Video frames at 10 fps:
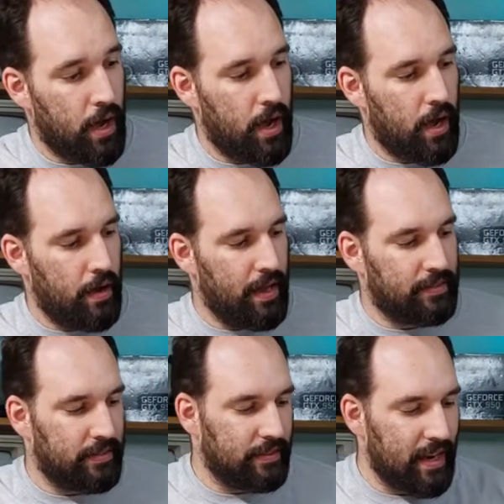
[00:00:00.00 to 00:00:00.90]

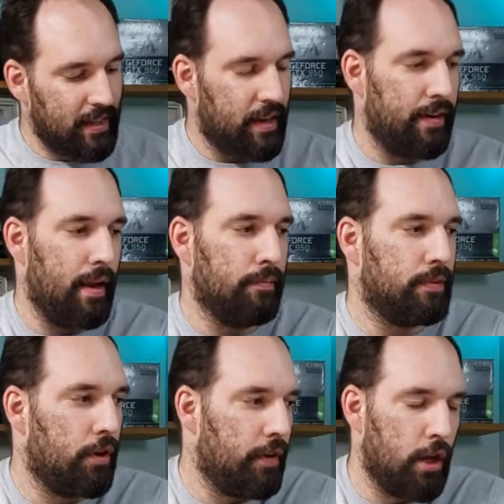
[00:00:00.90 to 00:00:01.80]
It's got a lot of names. It's
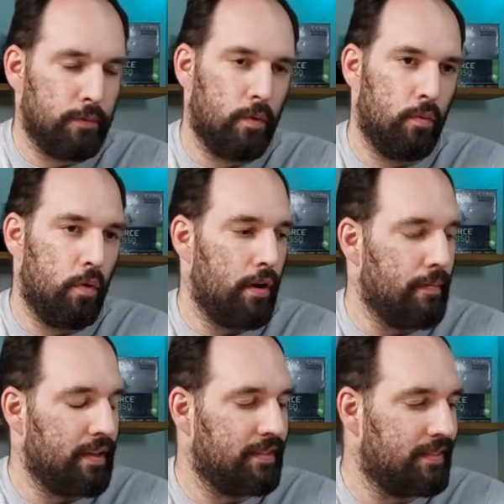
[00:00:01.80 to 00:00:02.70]
called the Osborne 1,
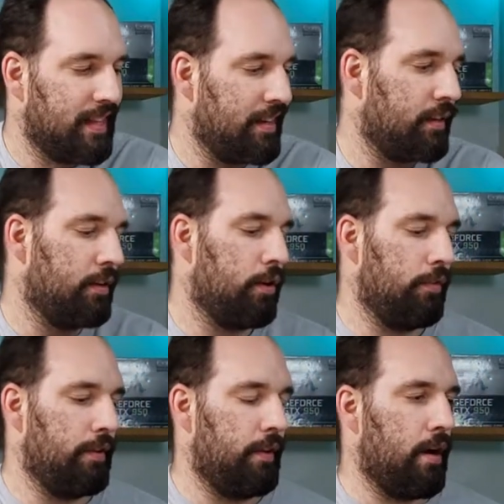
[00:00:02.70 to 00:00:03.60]
but it's technically
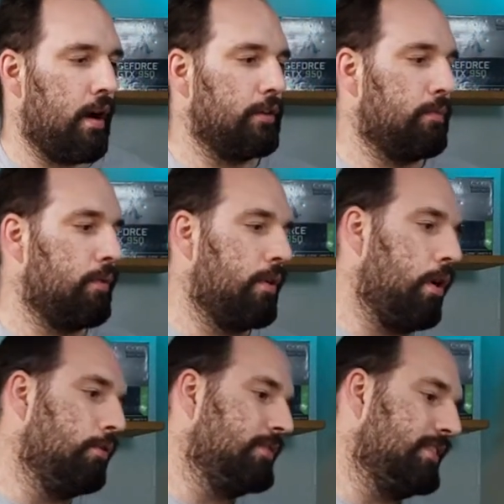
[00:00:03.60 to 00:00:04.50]
called the Osborne
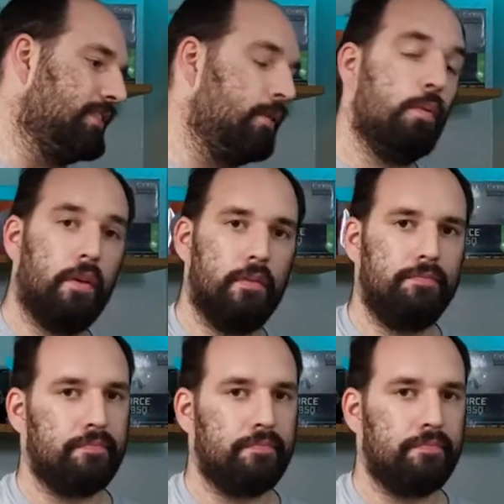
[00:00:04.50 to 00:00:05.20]
OCC 1.